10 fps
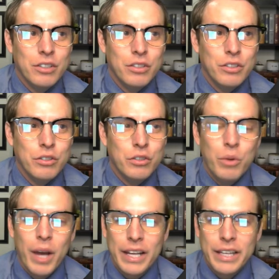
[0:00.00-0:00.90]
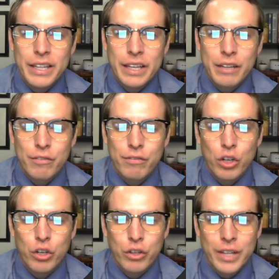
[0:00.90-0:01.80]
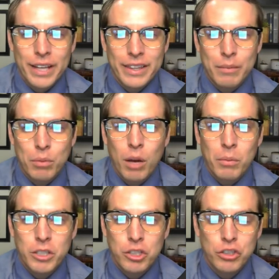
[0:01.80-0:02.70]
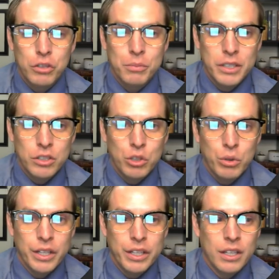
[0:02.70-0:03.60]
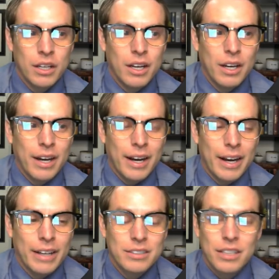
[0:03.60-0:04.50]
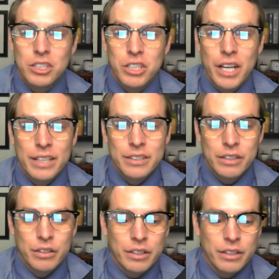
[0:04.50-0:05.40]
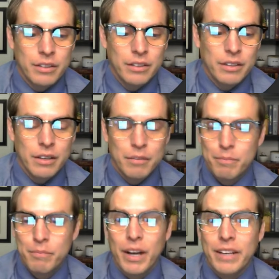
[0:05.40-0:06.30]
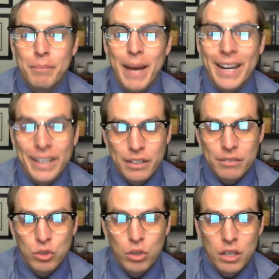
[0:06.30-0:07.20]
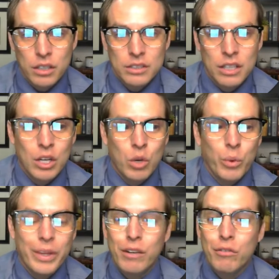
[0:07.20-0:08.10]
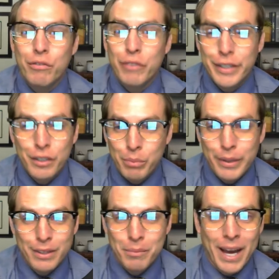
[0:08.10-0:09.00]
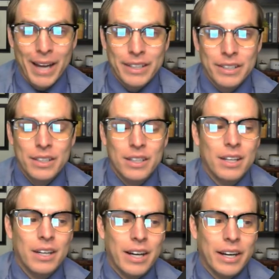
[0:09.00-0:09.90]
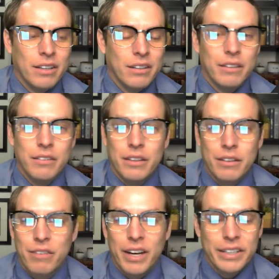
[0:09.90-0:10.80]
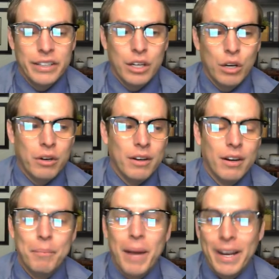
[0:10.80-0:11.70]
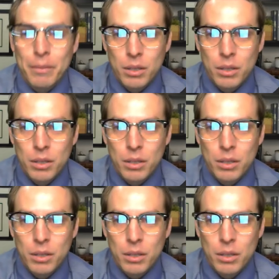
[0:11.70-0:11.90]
do anything further that they probably should be doing, such as, they find a baggie of drugs. Well, they don't fingerprint the baggie. They can find, a pipe